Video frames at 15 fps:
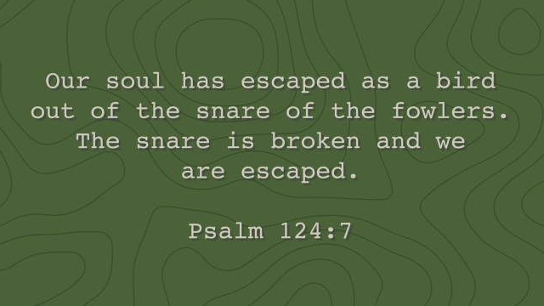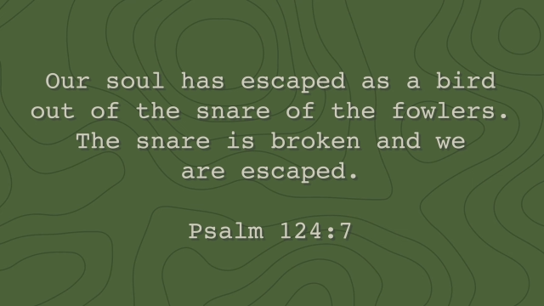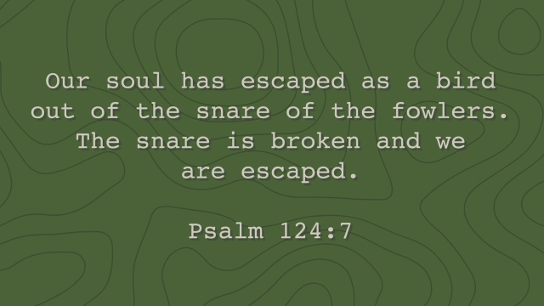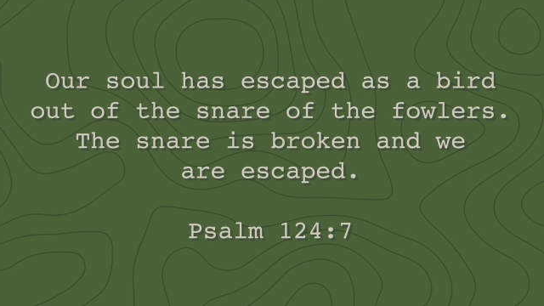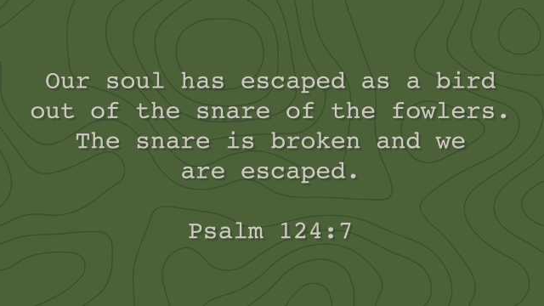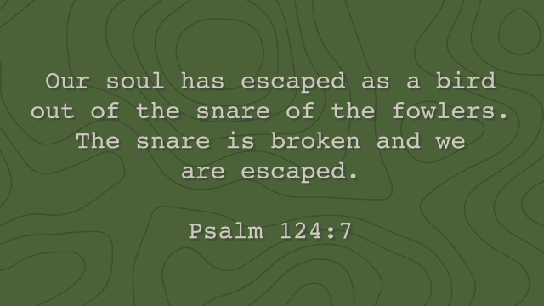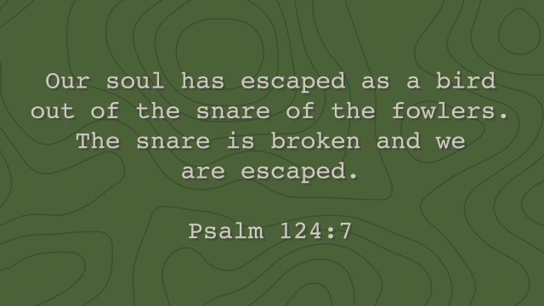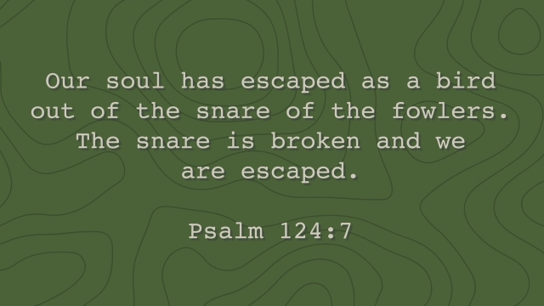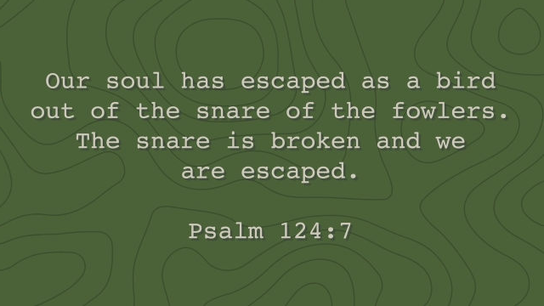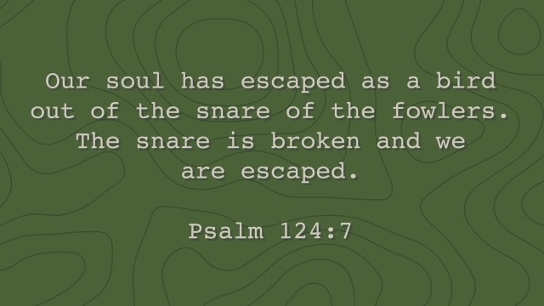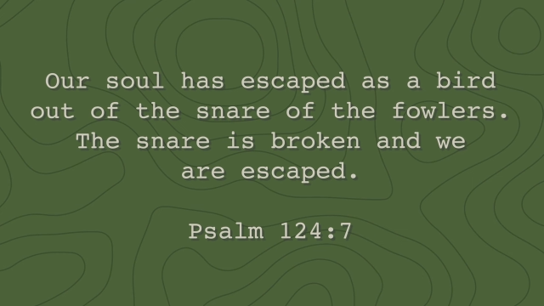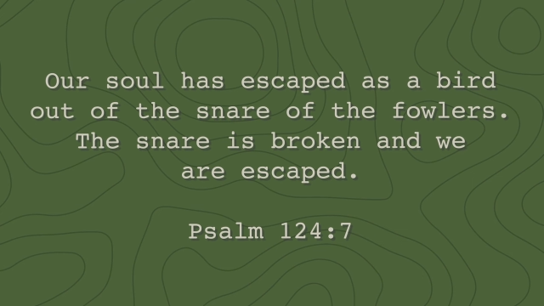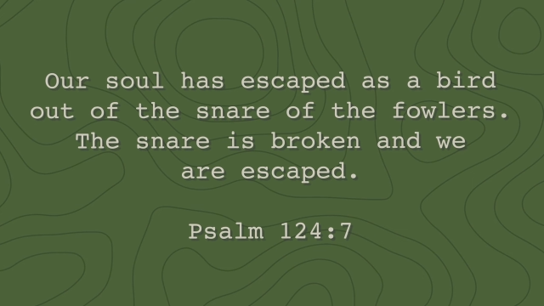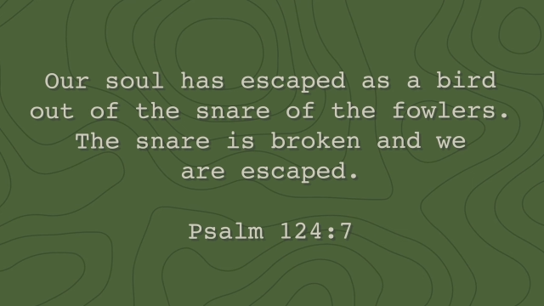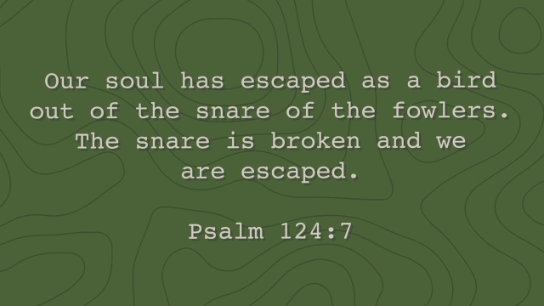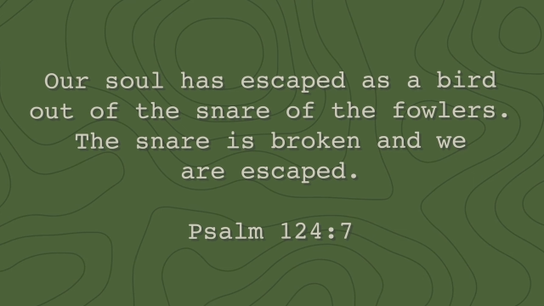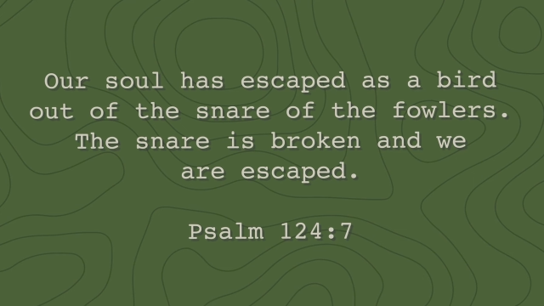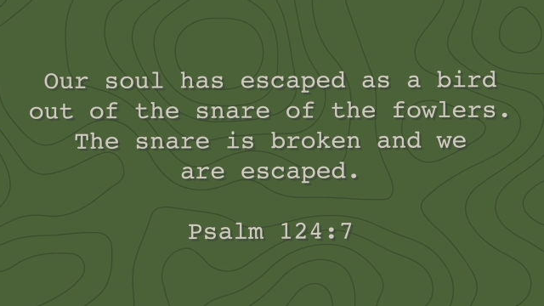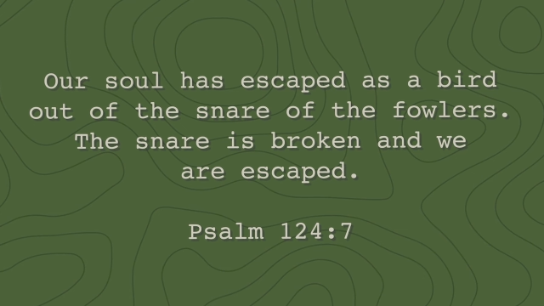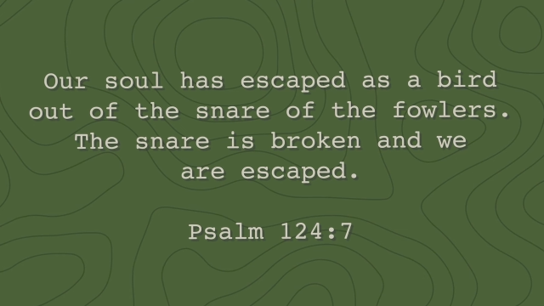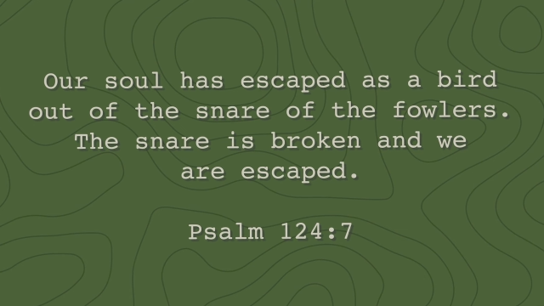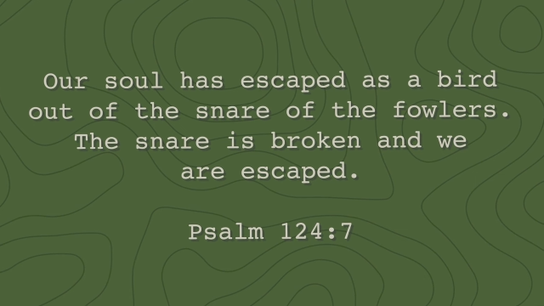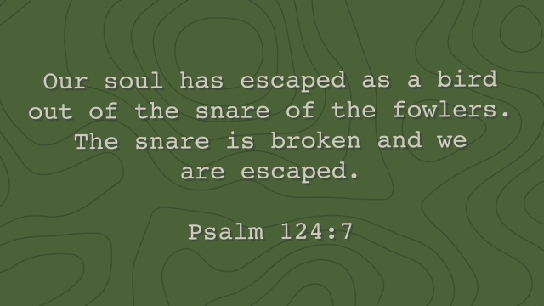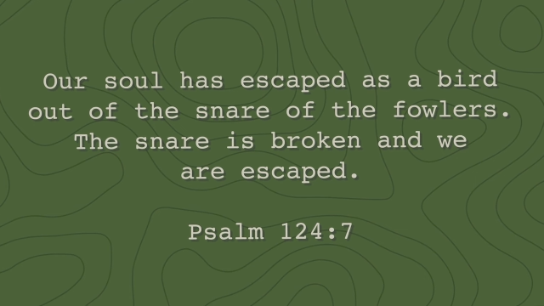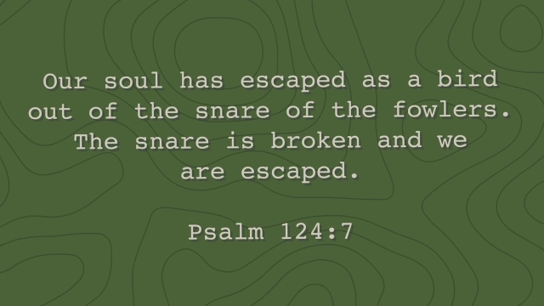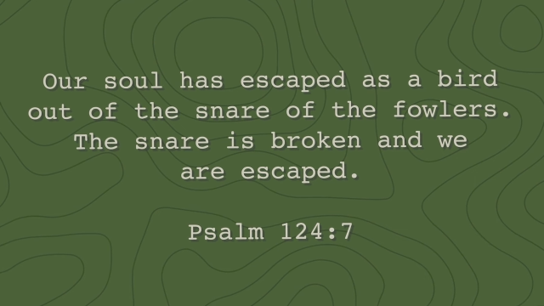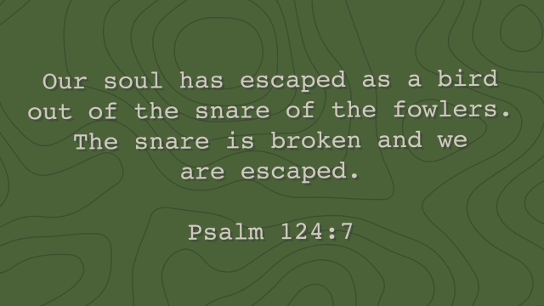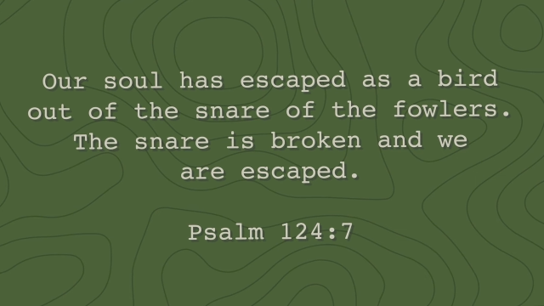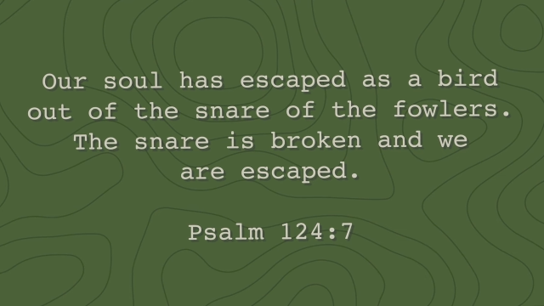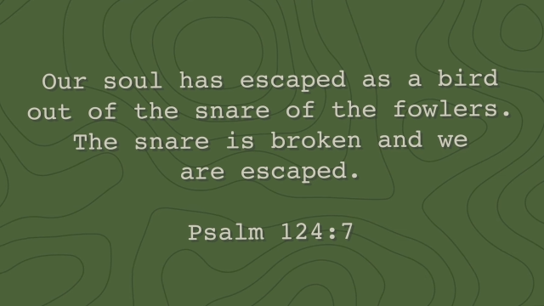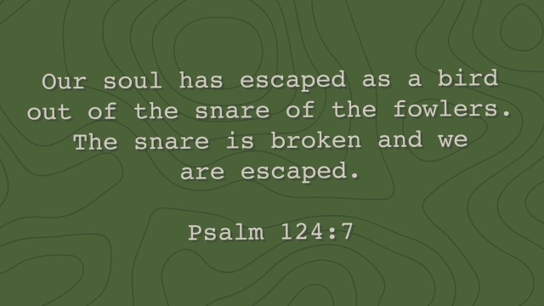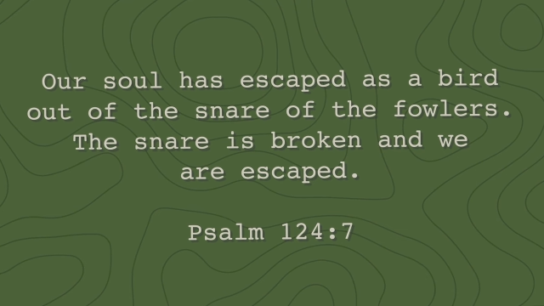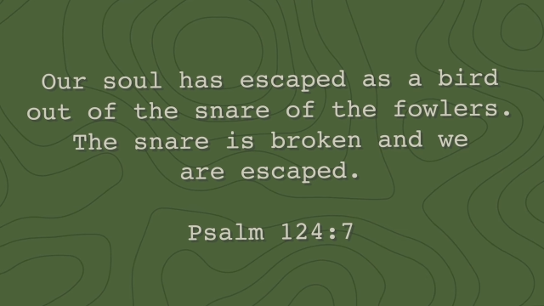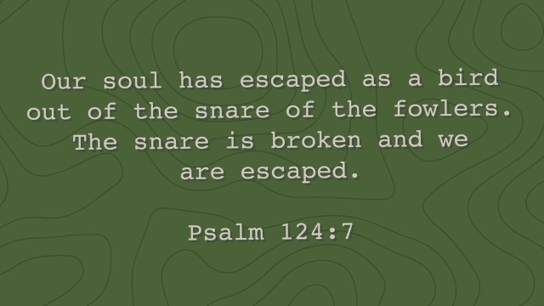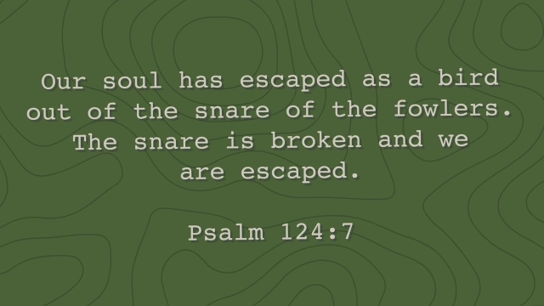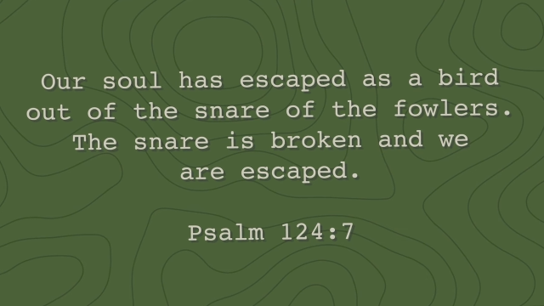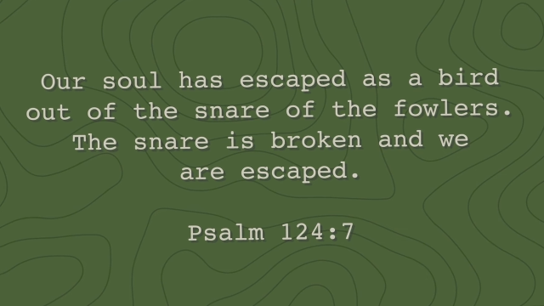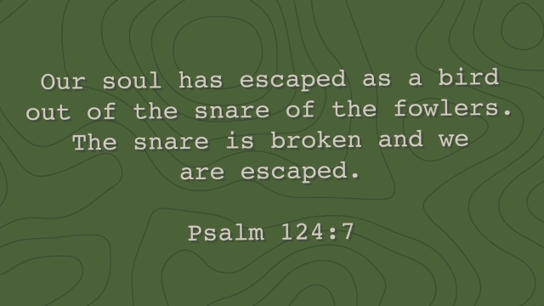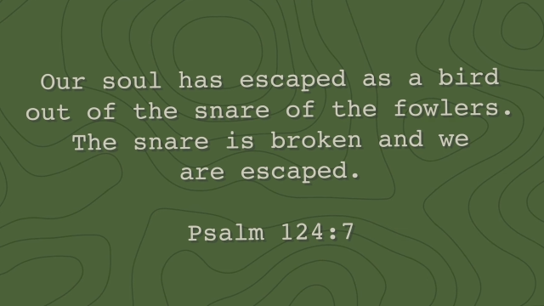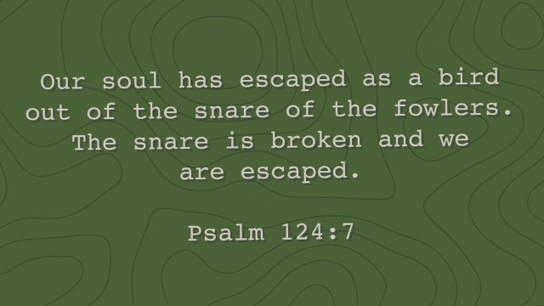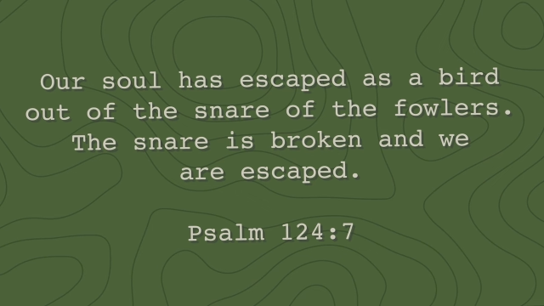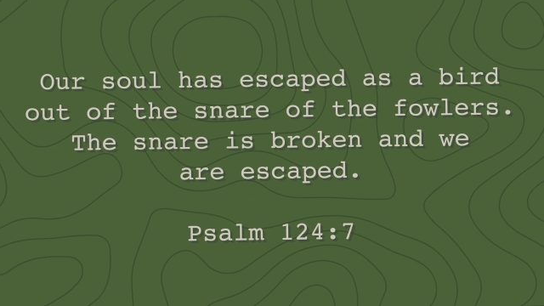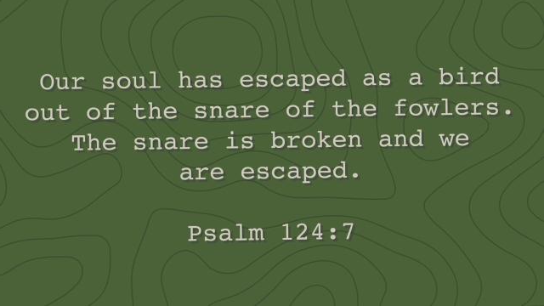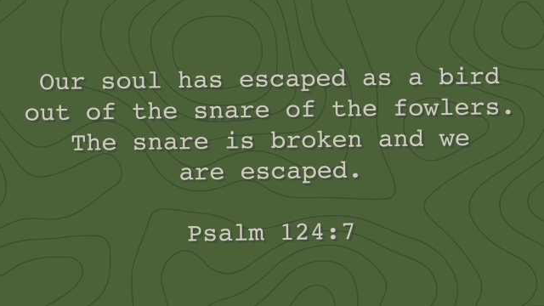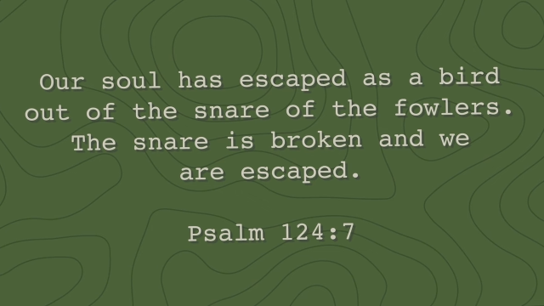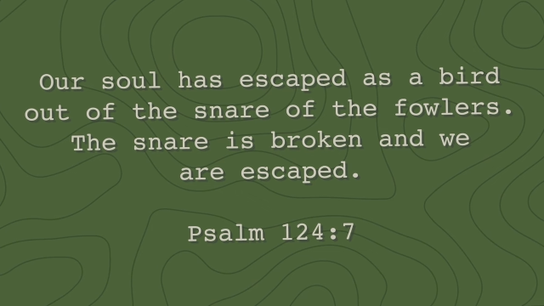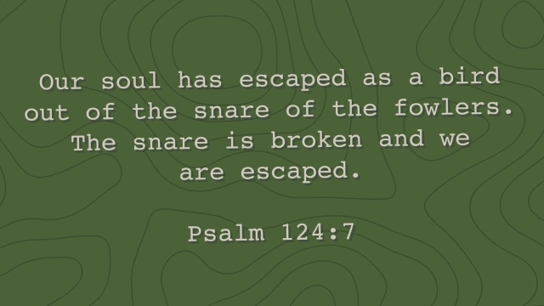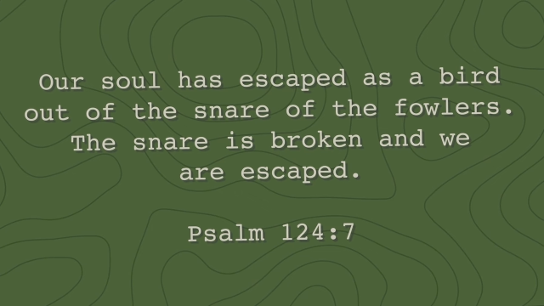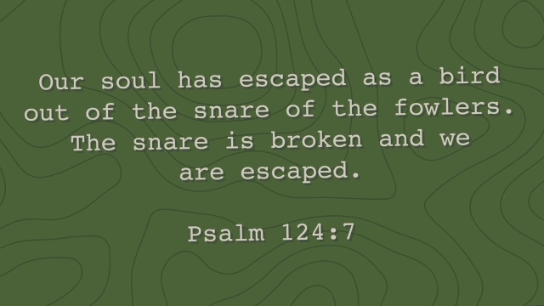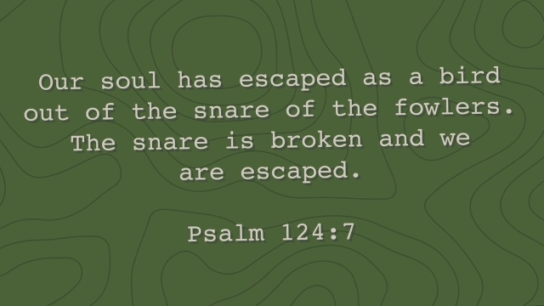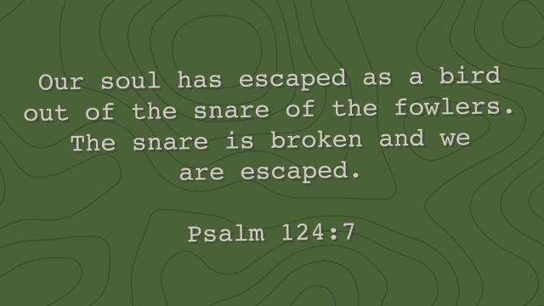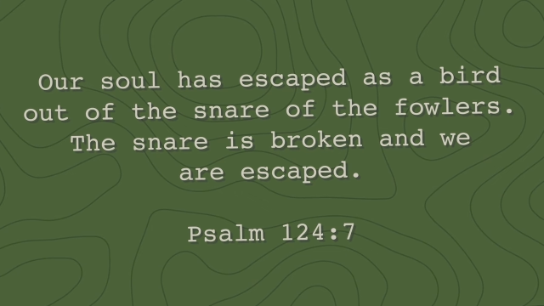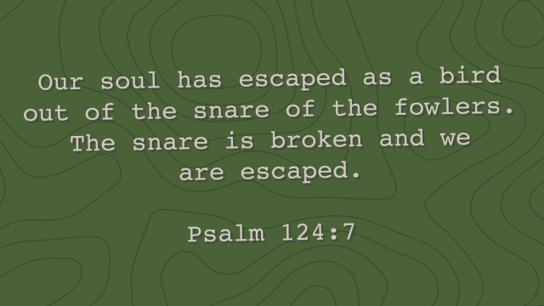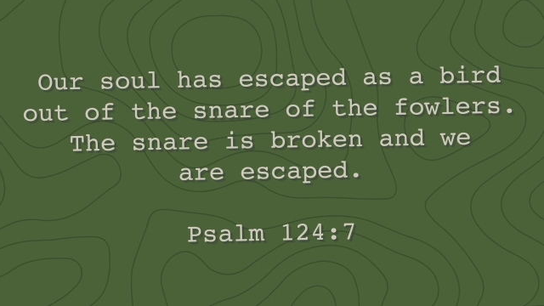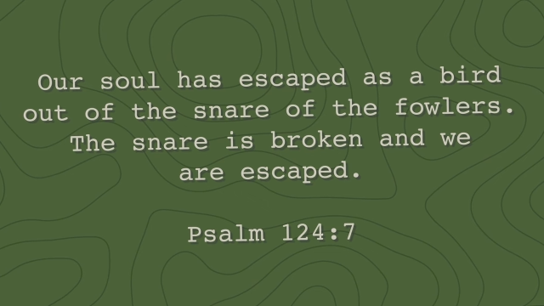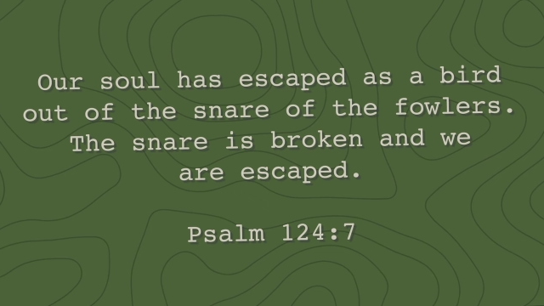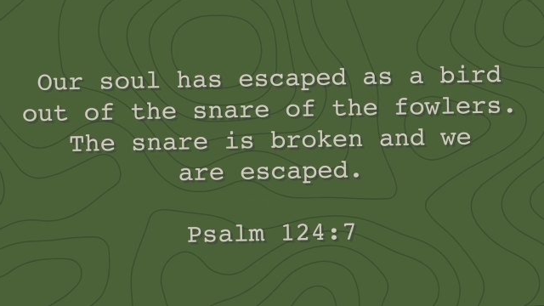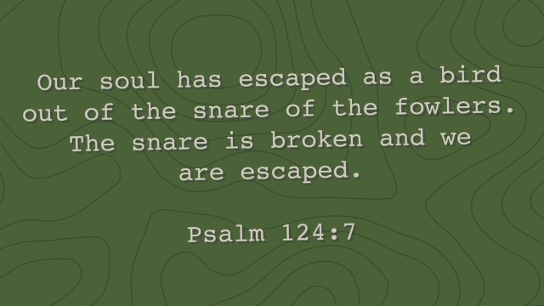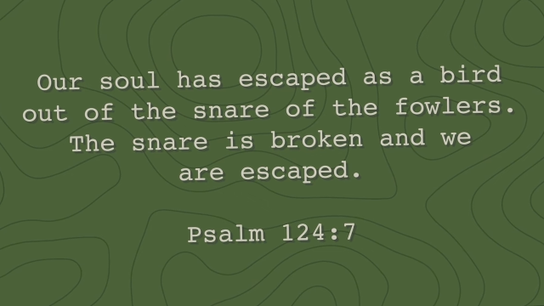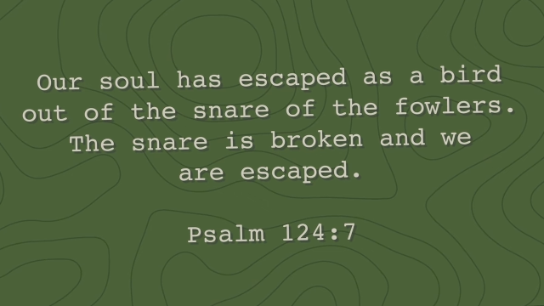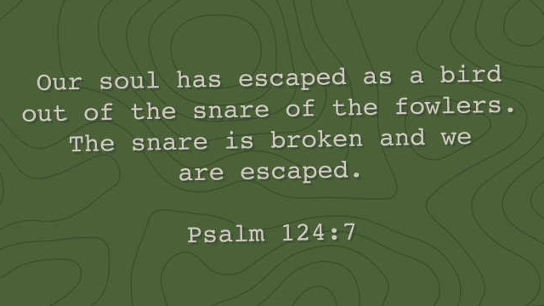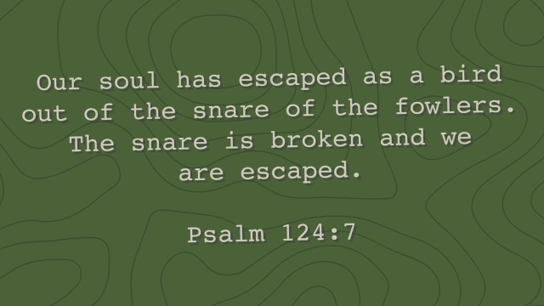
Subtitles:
Nobody's mouth can be seen.